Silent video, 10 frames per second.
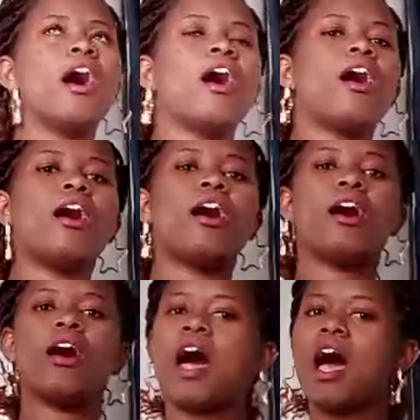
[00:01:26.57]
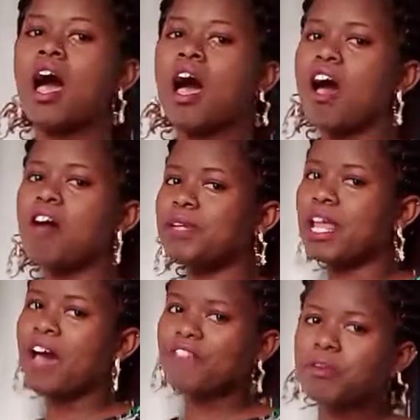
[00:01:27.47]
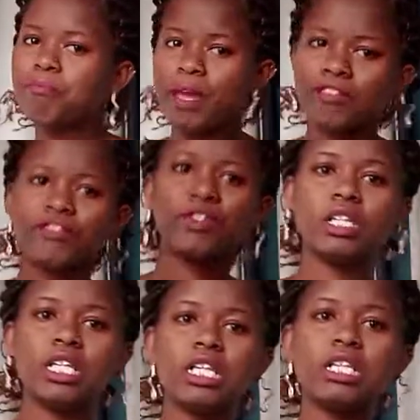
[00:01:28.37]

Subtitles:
uh, I've been having painful